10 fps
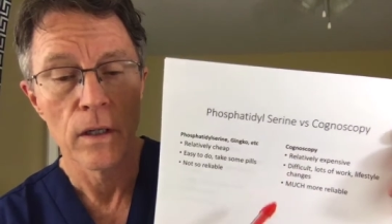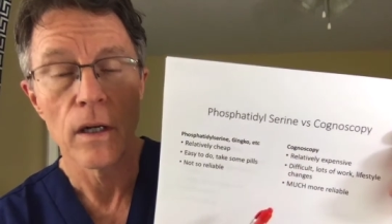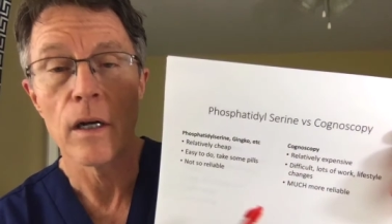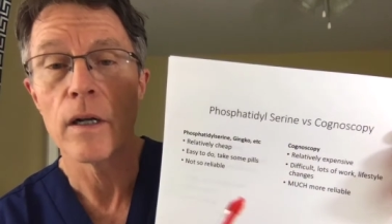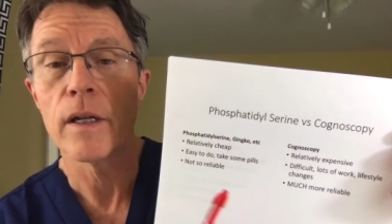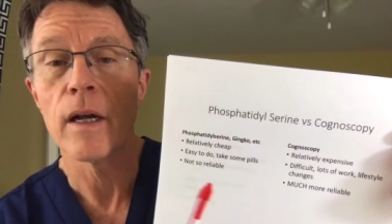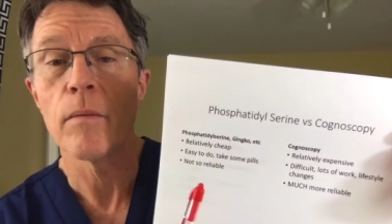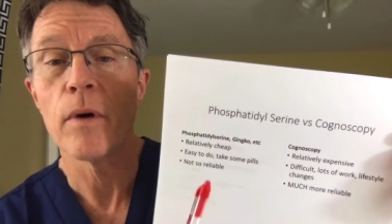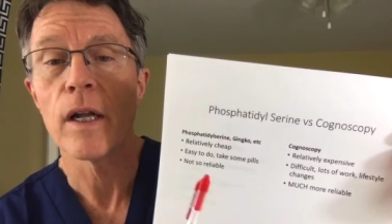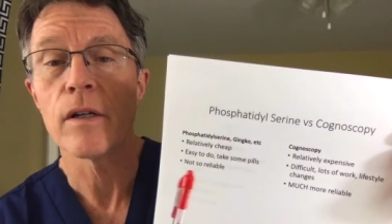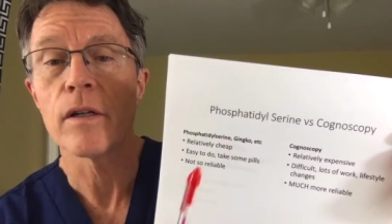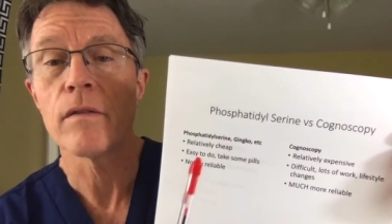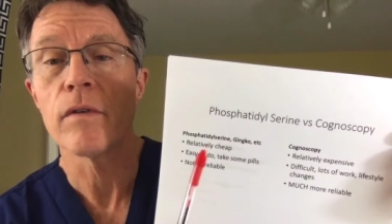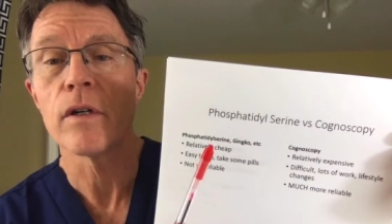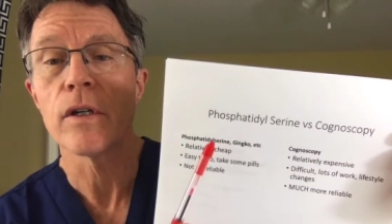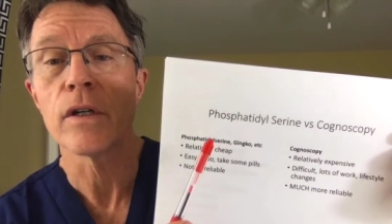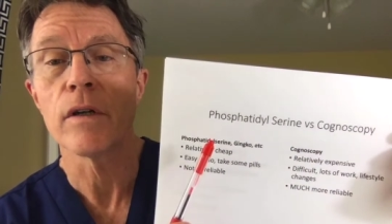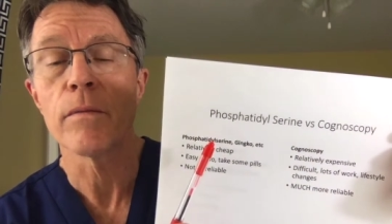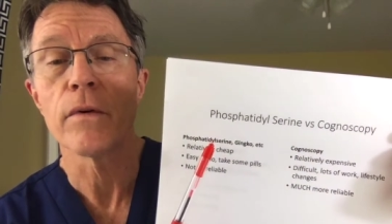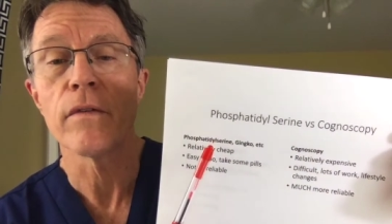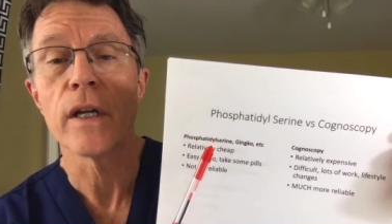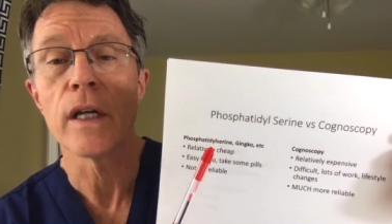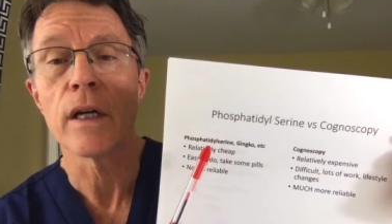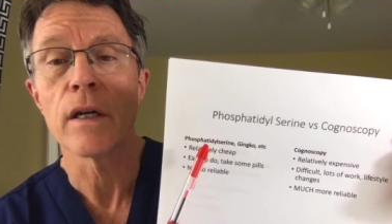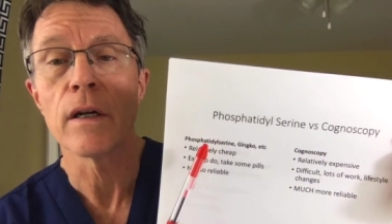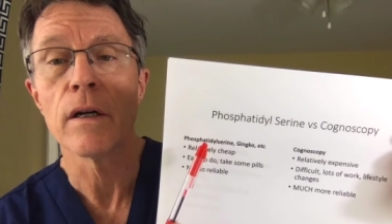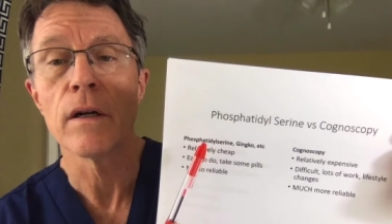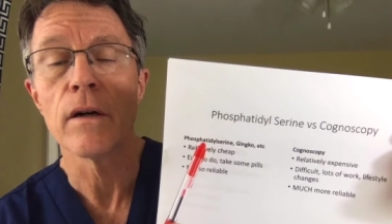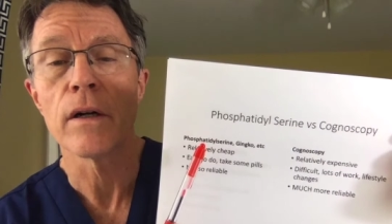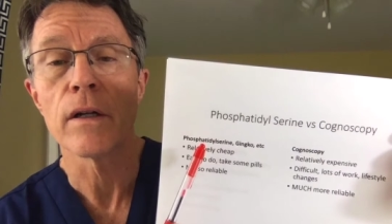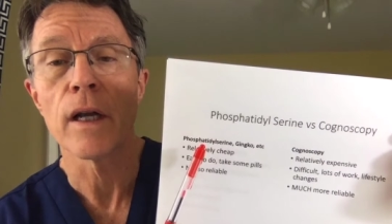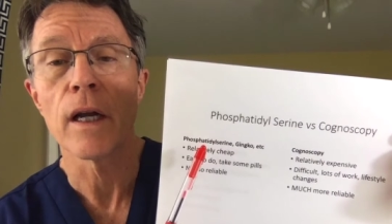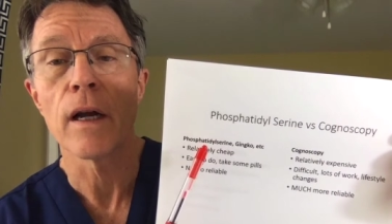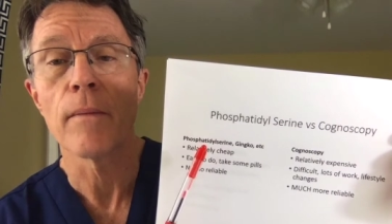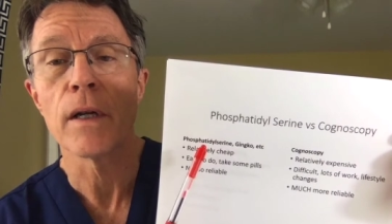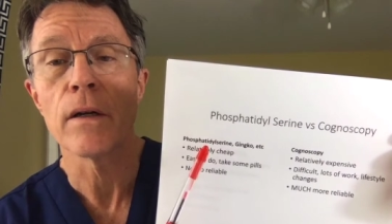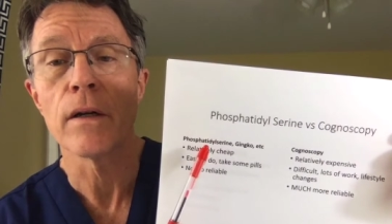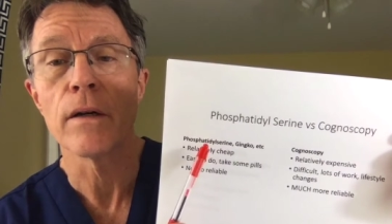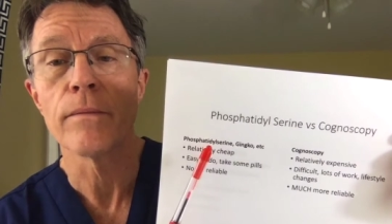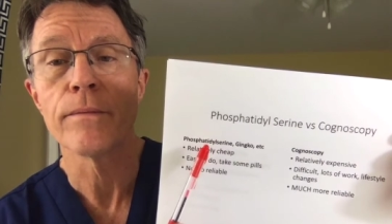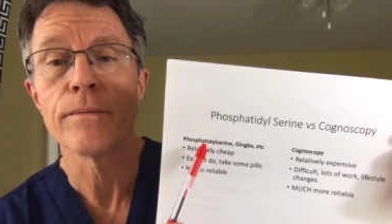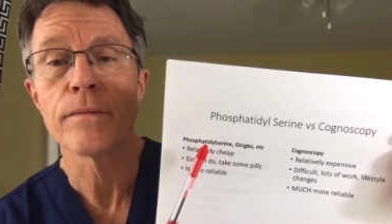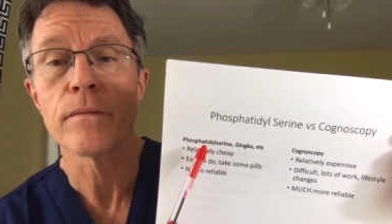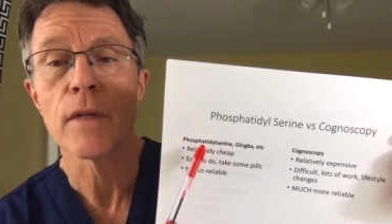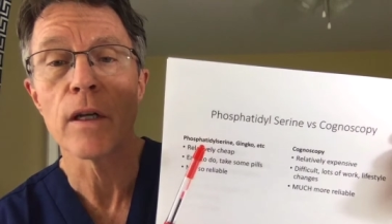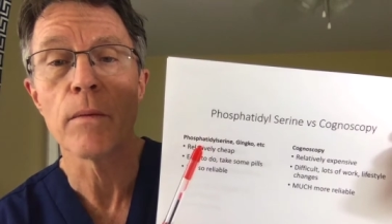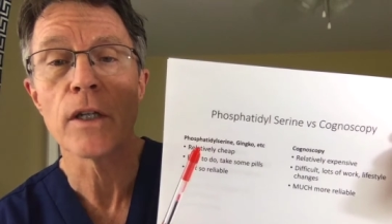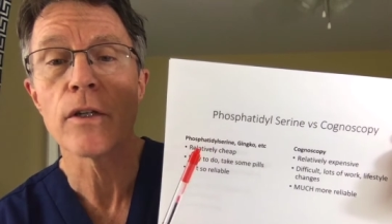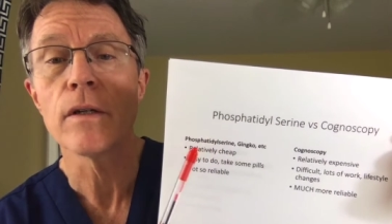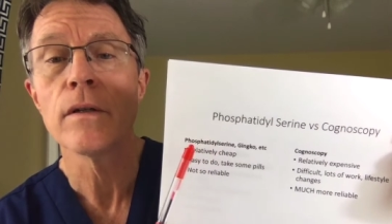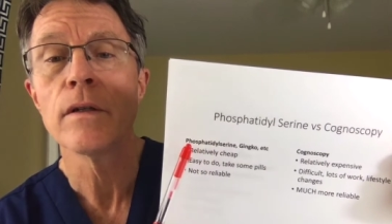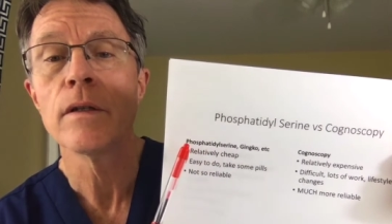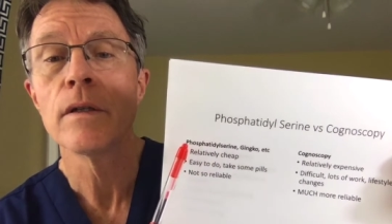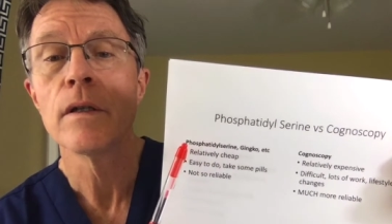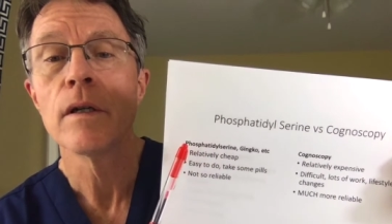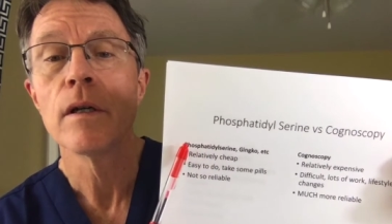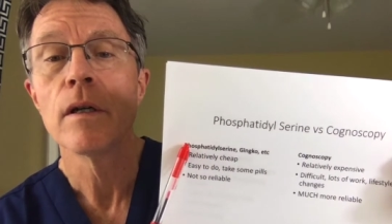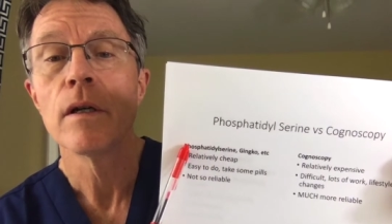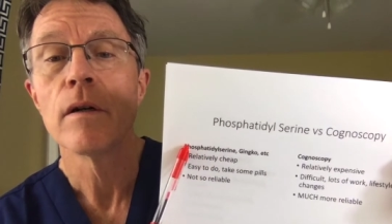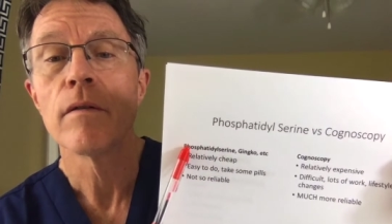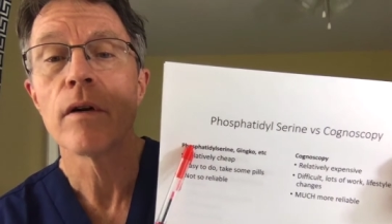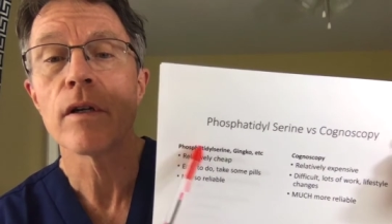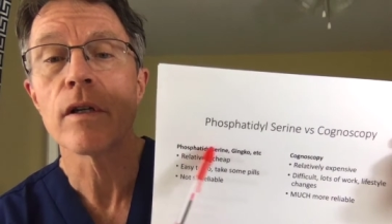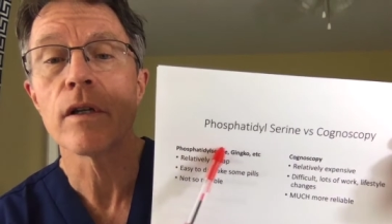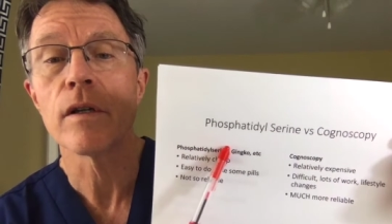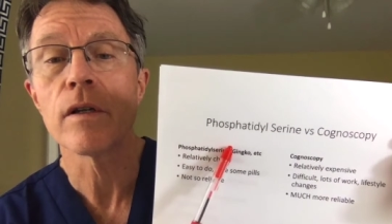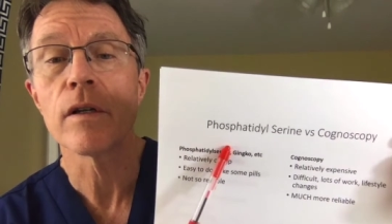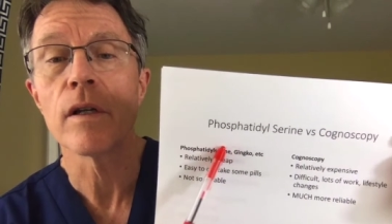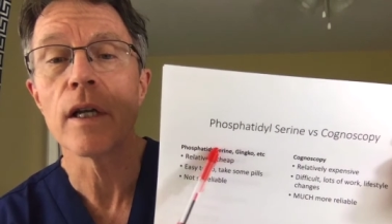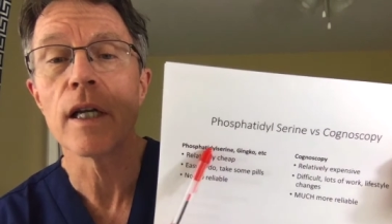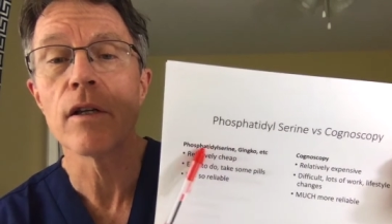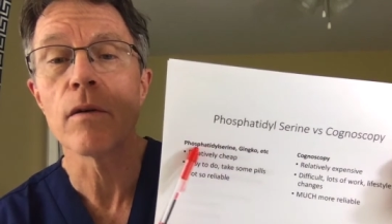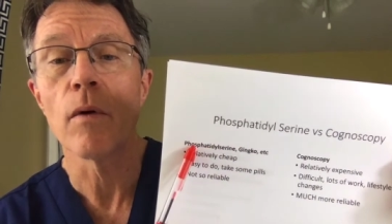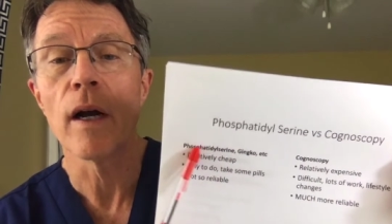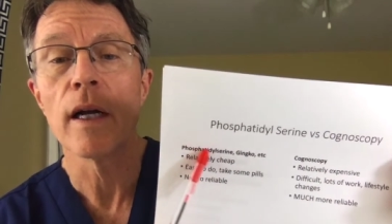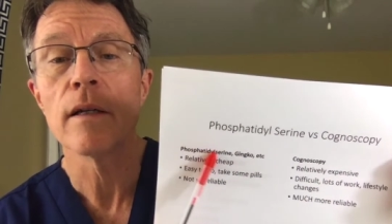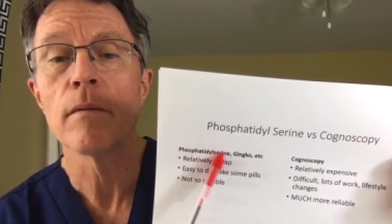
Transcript: uh, Dale Bredesen version of preventing uh, heart attack, I mean, um, dementia, versus the easy way,